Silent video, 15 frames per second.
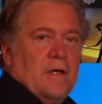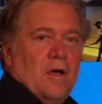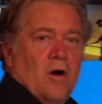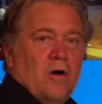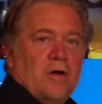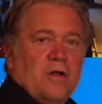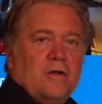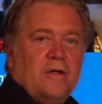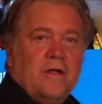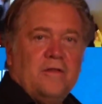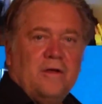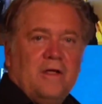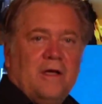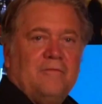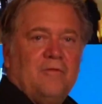On
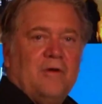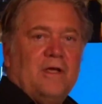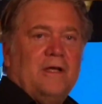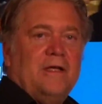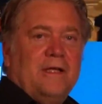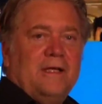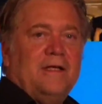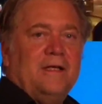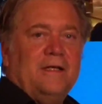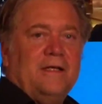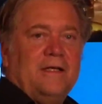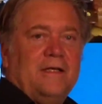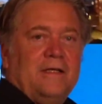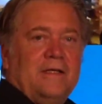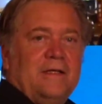another level, in
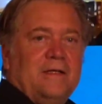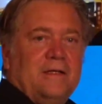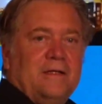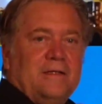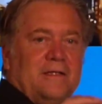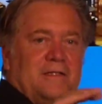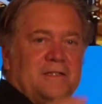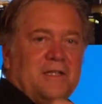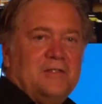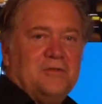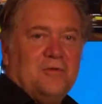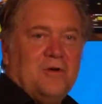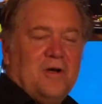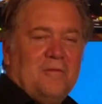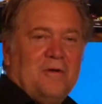Italy, the
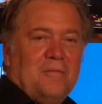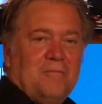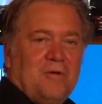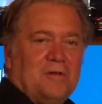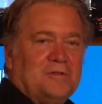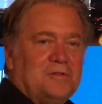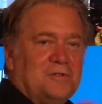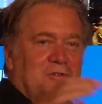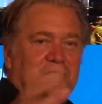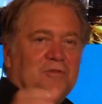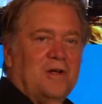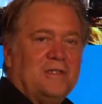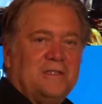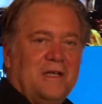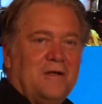central government in Brussels is
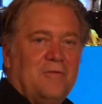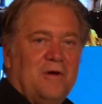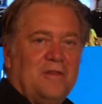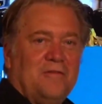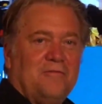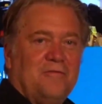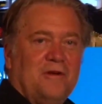trying to take away the